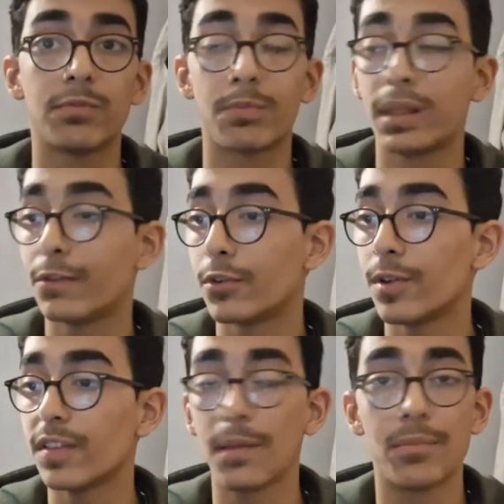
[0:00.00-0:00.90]
play for the
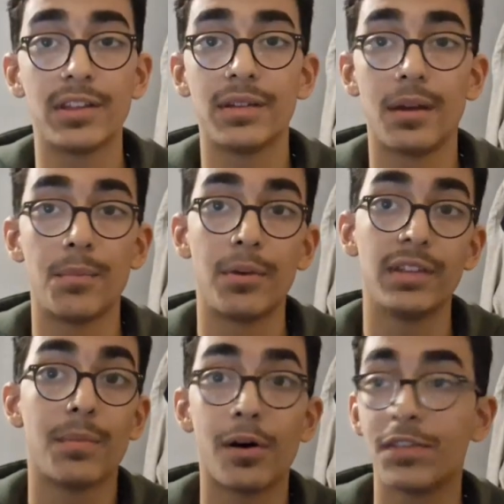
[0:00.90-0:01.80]
rest game, bring the
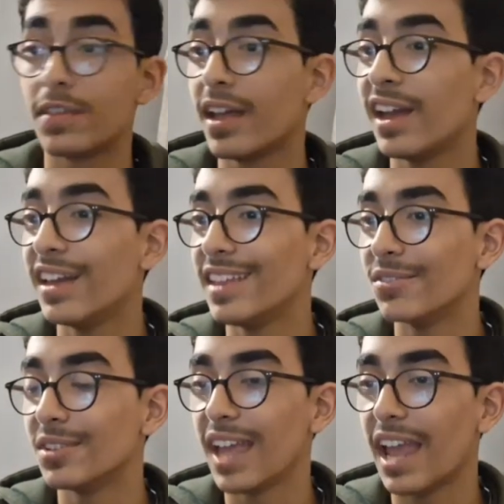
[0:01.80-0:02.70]
pawns down
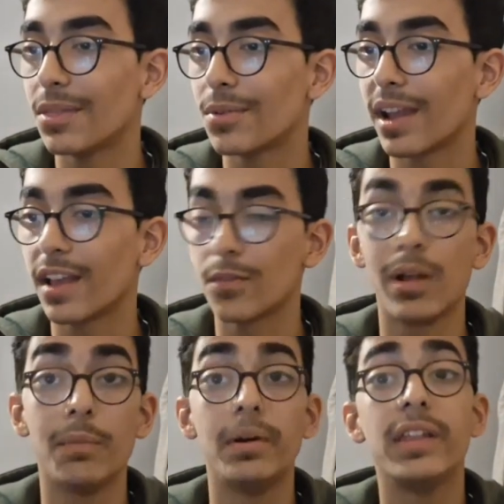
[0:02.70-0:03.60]
to the 8th rank as
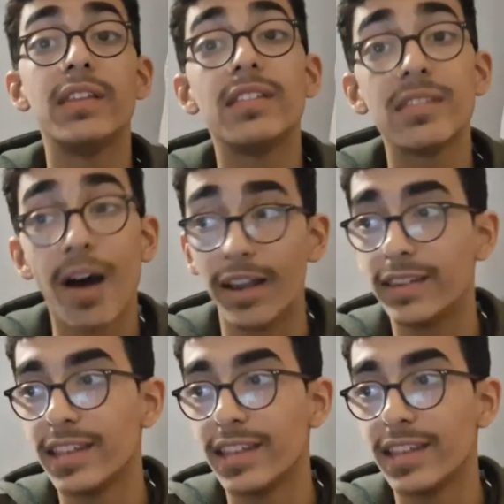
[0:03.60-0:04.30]
well, but it is not.